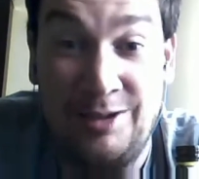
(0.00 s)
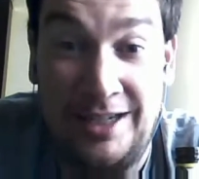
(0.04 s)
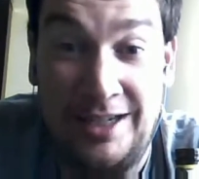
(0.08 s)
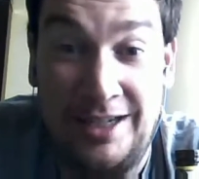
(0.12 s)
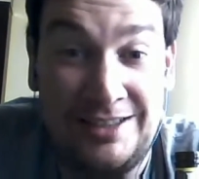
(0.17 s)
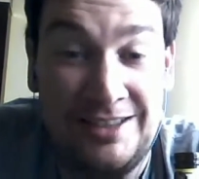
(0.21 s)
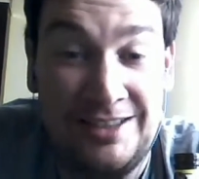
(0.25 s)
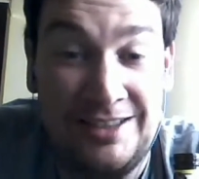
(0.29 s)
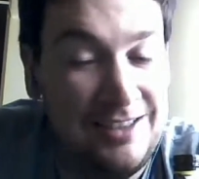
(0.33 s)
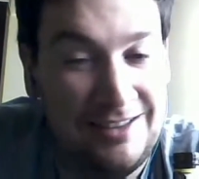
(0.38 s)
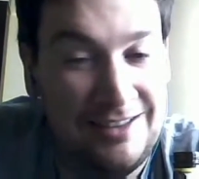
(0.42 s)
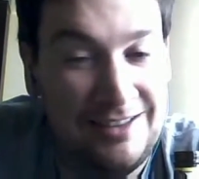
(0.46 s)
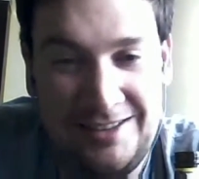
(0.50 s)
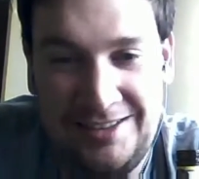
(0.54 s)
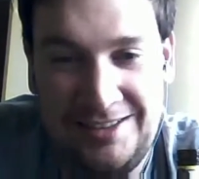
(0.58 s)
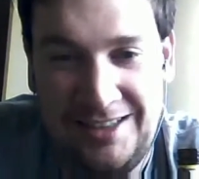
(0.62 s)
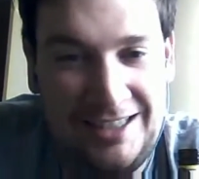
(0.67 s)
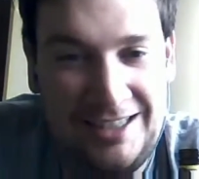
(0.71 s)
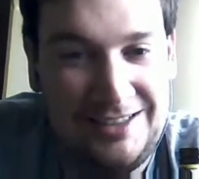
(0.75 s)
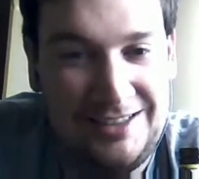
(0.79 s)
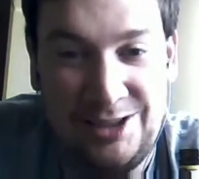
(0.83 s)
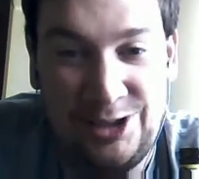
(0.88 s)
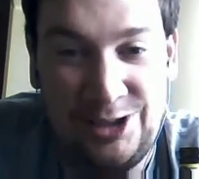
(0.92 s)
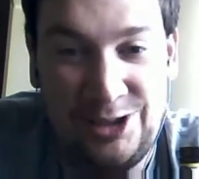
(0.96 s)
that's
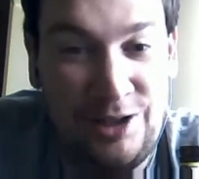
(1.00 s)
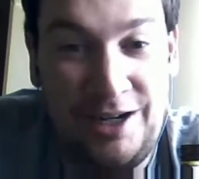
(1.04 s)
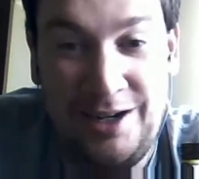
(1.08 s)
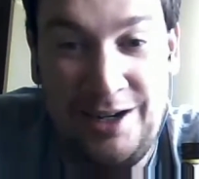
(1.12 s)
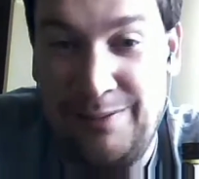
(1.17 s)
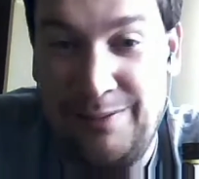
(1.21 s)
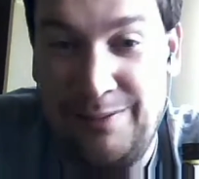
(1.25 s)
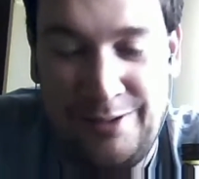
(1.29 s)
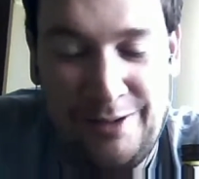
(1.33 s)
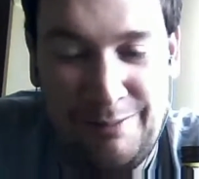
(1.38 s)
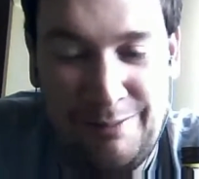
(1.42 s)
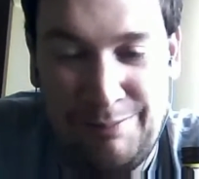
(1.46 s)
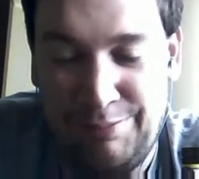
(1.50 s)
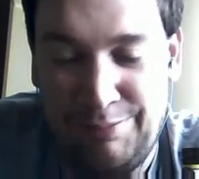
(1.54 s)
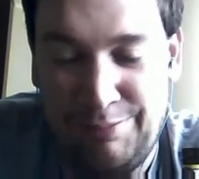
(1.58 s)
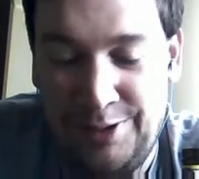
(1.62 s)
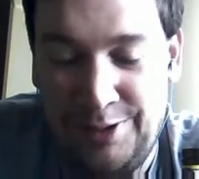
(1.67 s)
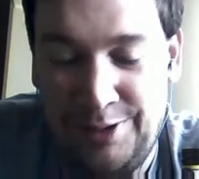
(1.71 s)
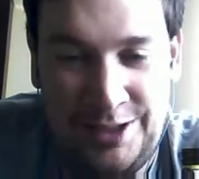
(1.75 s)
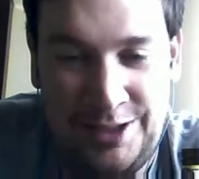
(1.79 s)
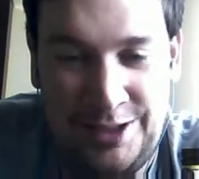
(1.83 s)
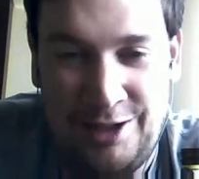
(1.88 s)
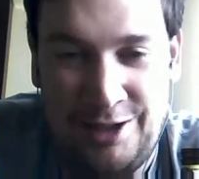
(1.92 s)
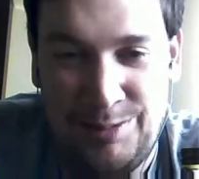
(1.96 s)
a triumphant of
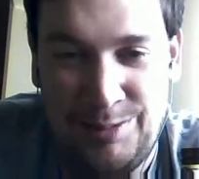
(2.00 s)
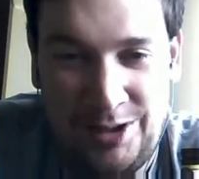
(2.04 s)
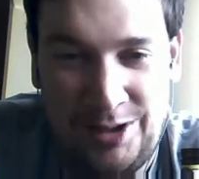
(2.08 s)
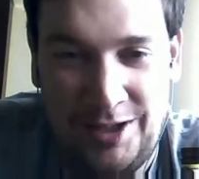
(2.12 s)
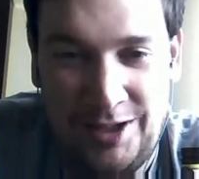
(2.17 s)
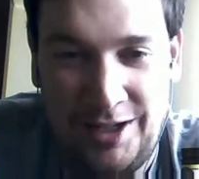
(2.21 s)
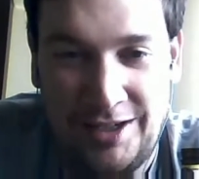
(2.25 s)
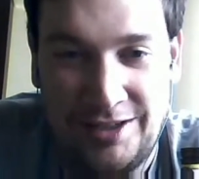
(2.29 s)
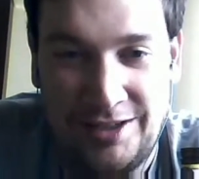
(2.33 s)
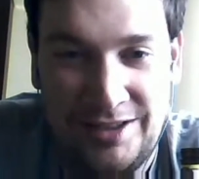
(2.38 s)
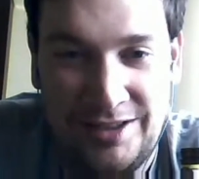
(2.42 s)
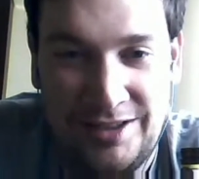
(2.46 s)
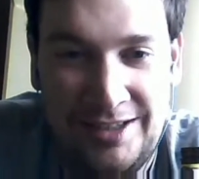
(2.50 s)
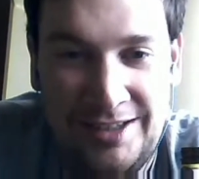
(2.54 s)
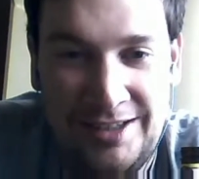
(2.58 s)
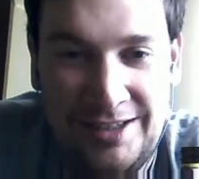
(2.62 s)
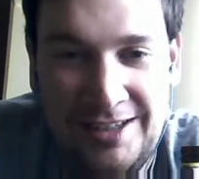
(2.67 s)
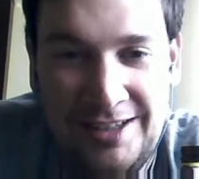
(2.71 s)
pretty terrible things.